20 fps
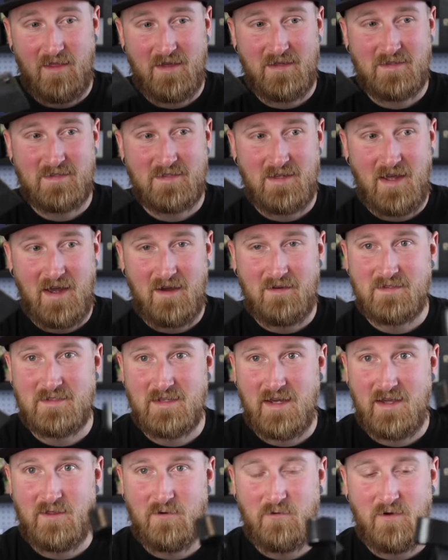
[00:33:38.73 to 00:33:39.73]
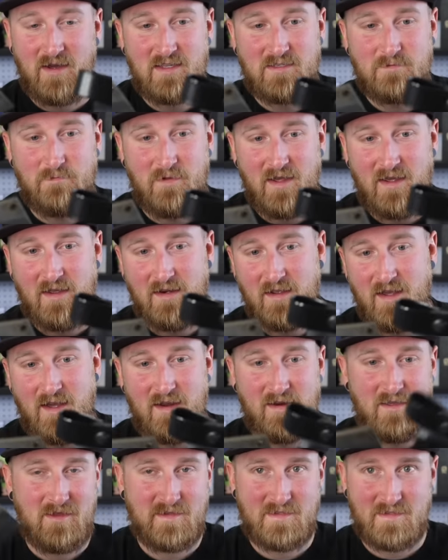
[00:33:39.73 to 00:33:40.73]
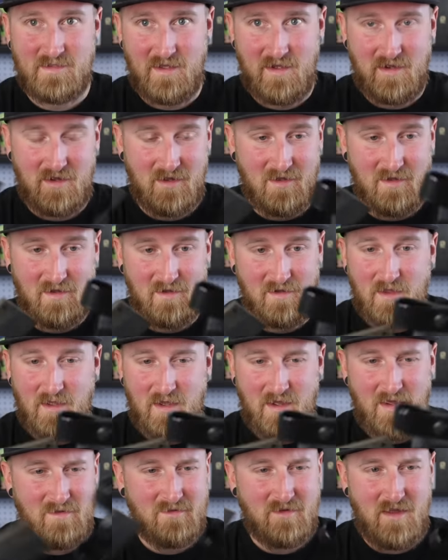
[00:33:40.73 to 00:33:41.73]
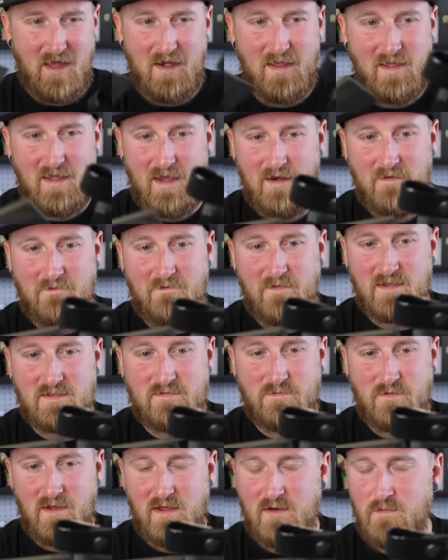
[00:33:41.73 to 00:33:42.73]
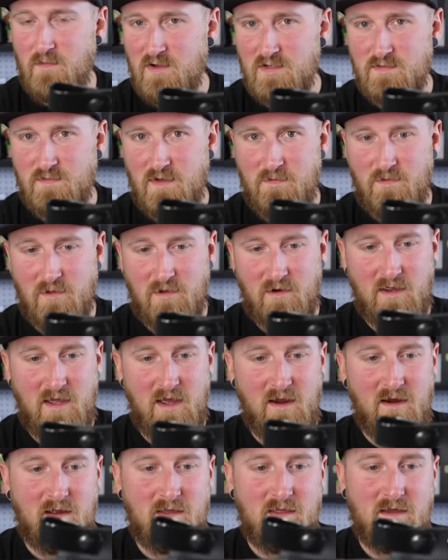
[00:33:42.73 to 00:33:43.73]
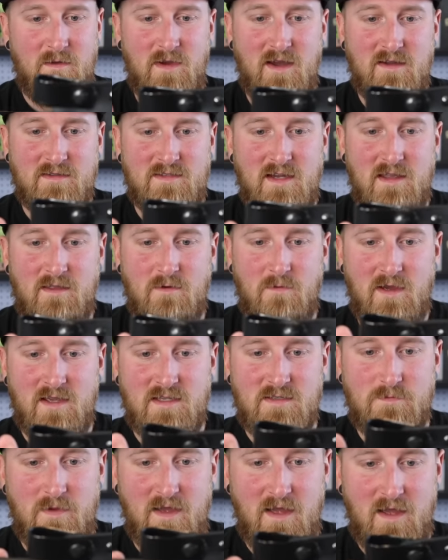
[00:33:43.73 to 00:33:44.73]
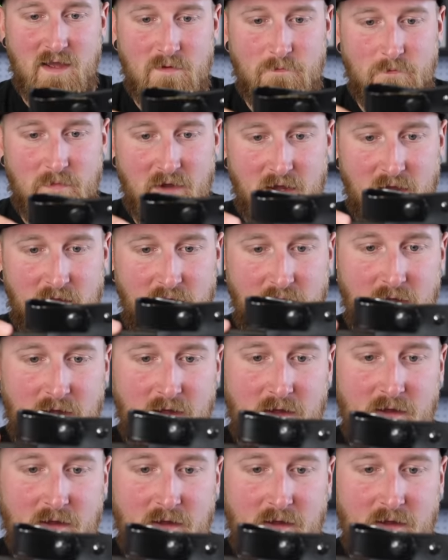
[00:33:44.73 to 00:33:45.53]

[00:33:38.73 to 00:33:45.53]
this outside the waistband, kind of just like a, I guess any kind of fixed blade, most people are carrying them outside the waistband, but